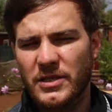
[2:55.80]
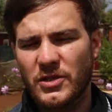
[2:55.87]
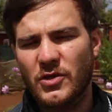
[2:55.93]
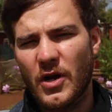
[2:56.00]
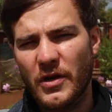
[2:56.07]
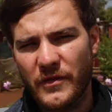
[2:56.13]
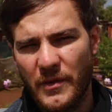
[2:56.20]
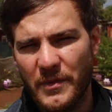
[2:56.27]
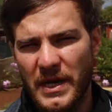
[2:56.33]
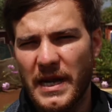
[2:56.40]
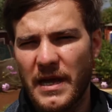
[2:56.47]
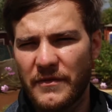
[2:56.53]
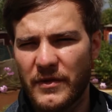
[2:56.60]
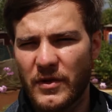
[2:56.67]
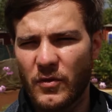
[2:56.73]
start from a
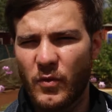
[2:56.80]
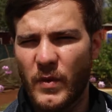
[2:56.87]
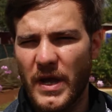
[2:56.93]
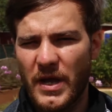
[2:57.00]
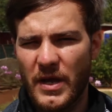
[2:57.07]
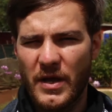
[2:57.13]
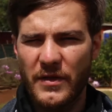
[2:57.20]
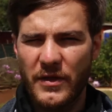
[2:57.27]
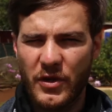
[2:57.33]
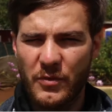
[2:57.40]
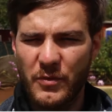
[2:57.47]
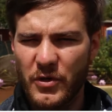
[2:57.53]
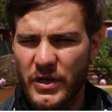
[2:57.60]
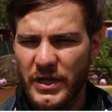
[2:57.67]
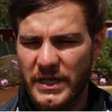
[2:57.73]
level where the
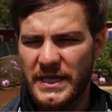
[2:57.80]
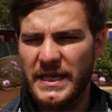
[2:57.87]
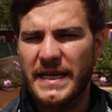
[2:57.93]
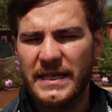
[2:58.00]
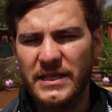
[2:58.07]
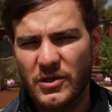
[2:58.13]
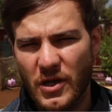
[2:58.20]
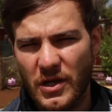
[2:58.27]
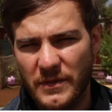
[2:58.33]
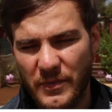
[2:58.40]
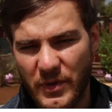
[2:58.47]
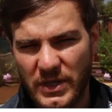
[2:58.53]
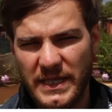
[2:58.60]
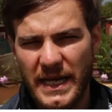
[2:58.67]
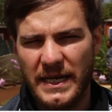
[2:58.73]
community can start
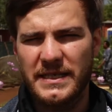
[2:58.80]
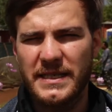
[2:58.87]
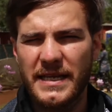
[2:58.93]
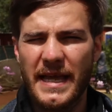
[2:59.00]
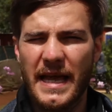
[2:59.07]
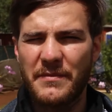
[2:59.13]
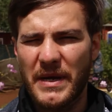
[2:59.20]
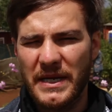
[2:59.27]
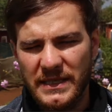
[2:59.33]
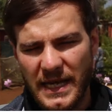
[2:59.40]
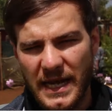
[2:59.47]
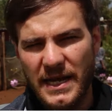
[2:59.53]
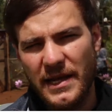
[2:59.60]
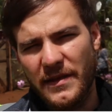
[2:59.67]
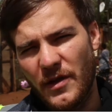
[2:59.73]
protecting and
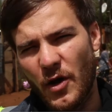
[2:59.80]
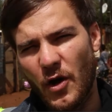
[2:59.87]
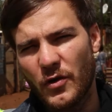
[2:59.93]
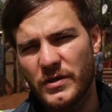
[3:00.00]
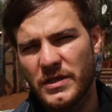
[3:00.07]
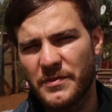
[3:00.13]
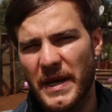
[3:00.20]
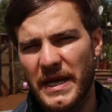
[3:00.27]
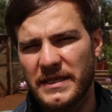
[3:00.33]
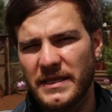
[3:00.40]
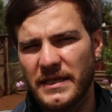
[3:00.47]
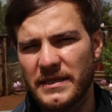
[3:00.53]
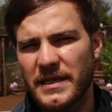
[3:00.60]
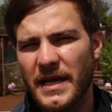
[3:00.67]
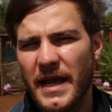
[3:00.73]
maintaining their own
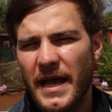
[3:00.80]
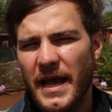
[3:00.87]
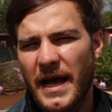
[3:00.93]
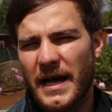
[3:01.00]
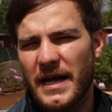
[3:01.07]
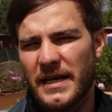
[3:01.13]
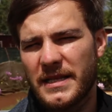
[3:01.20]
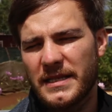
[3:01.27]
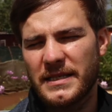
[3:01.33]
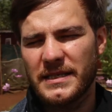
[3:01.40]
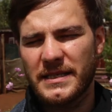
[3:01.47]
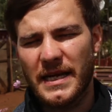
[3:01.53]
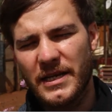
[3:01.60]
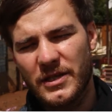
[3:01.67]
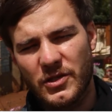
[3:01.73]
spaces. Uh, this is
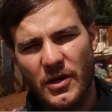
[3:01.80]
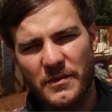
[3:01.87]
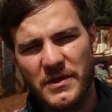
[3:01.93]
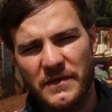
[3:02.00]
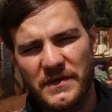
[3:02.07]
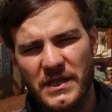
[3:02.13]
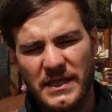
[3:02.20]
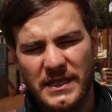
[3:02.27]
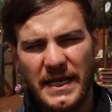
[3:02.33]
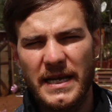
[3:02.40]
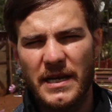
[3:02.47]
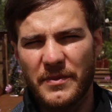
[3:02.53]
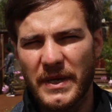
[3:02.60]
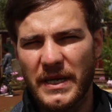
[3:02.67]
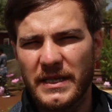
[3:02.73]
done in terms of
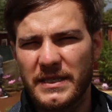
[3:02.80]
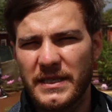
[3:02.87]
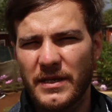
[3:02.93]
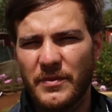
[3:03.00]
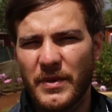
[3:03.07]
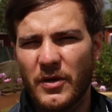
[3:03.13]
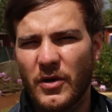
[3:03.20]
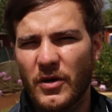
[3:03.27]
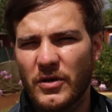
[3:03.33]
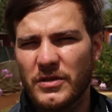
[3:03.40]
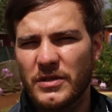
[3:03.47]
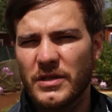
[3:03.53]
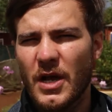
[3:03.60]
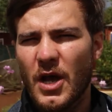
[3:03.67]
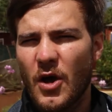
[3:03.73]
sustainability
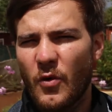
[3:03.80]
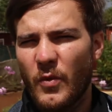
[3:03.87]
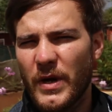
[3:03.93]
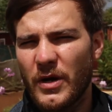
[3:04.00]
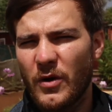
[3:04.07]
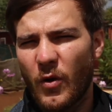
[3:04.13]
because we